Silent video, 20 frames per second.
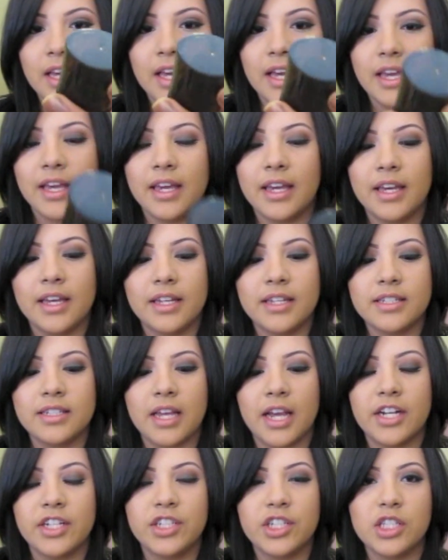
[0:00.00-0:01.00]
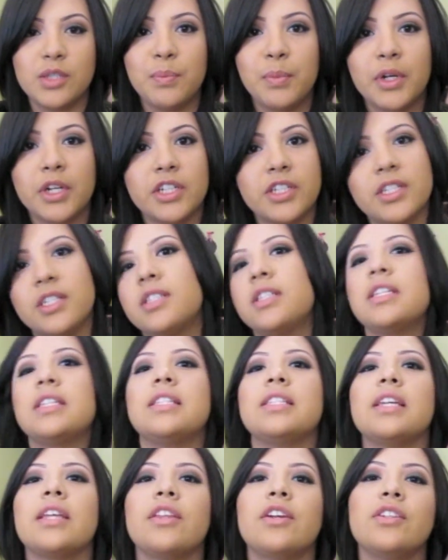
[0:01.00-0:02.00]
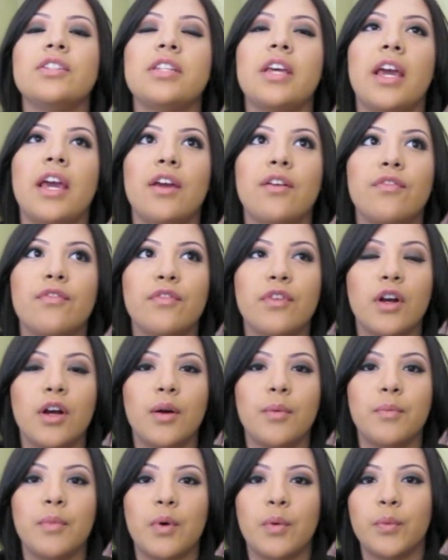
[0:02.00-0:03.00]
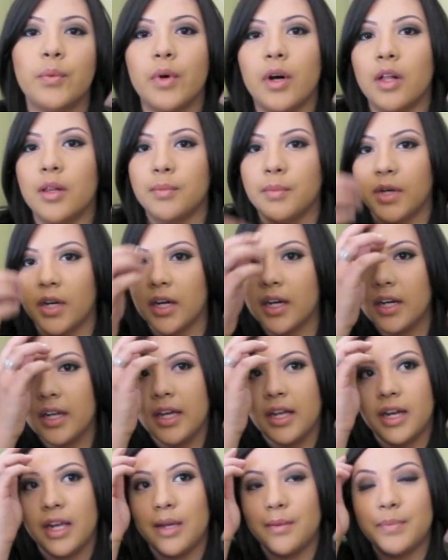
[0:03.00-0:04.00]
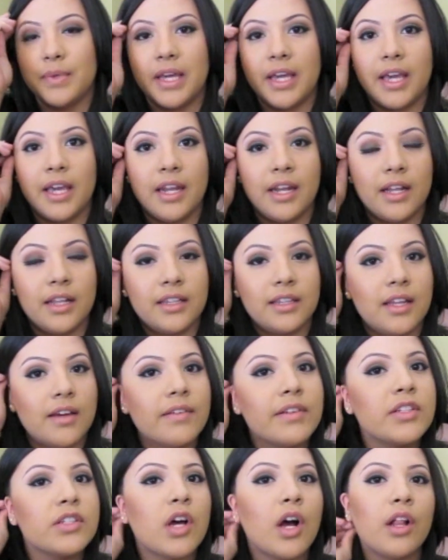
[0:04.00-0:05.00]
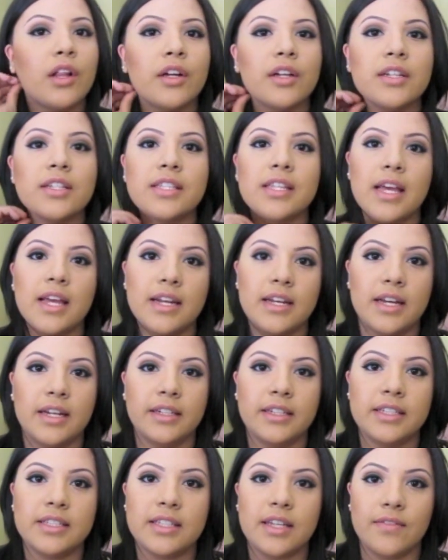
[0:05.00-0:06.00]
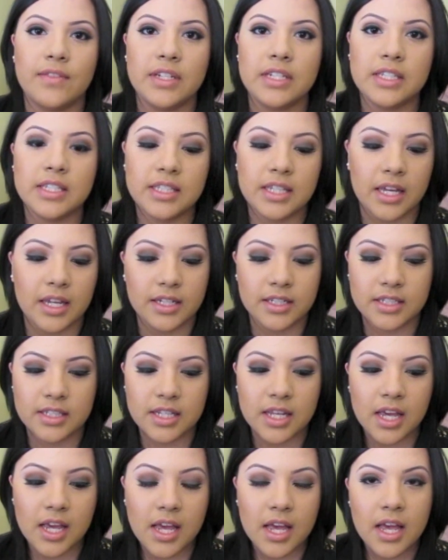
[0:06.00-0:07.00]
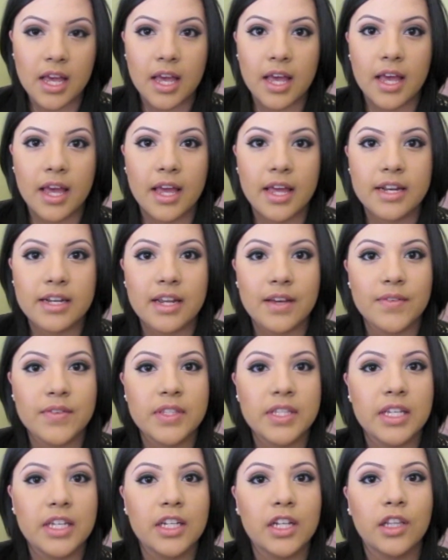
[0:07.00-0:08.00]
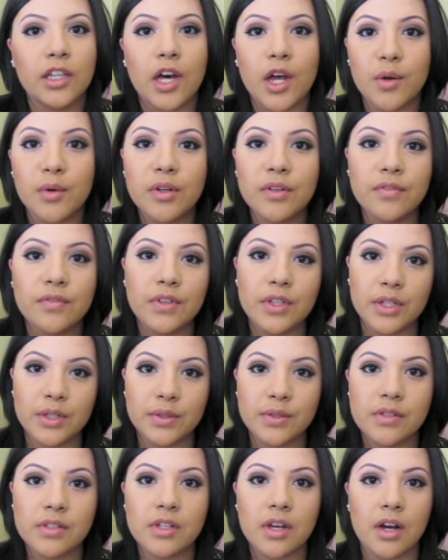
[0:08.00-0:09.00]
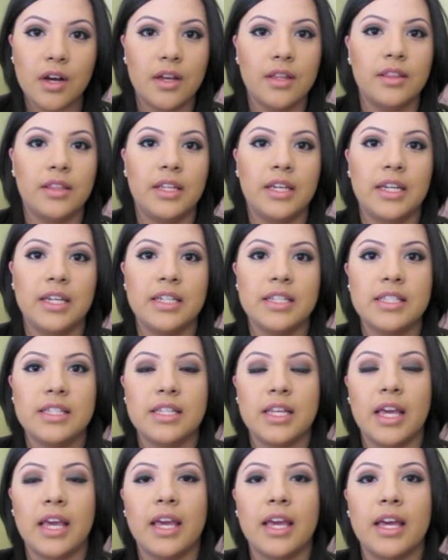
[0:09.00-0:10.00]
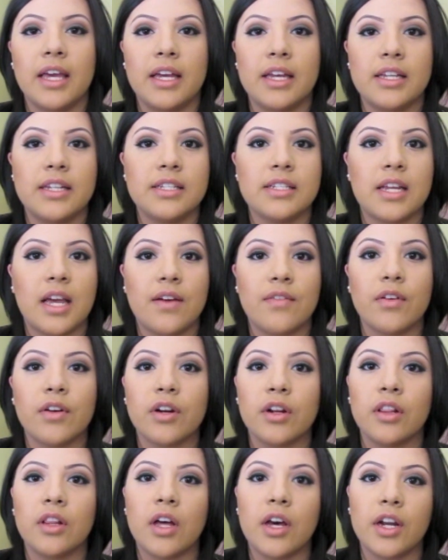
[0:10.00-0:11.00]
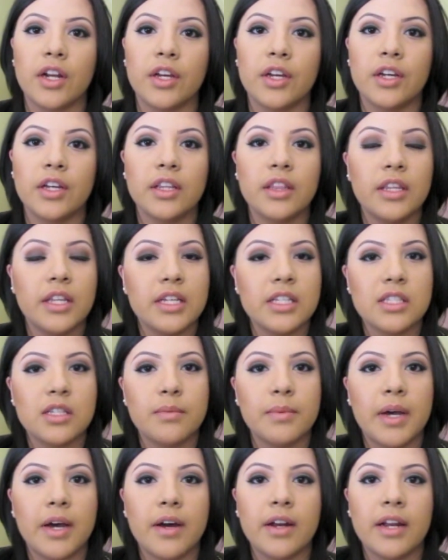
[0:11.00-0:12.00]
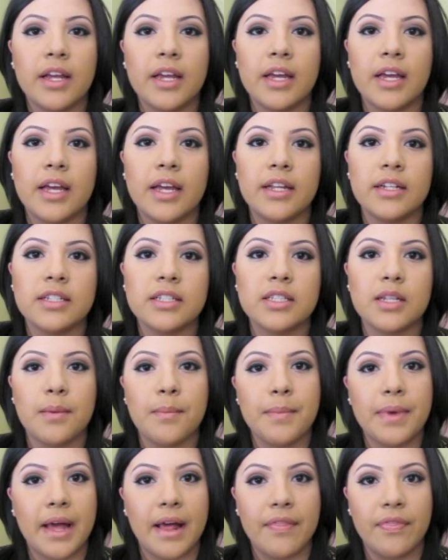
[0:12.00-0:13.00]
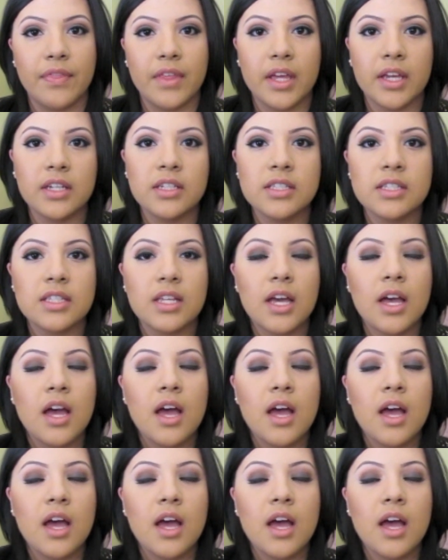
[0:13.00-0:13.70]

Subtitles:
And I just purchased this the other day from Walmart and I paid $11.97. And I've seen a lot of reviews on this and I've heard a lot of good things about it and some bad things.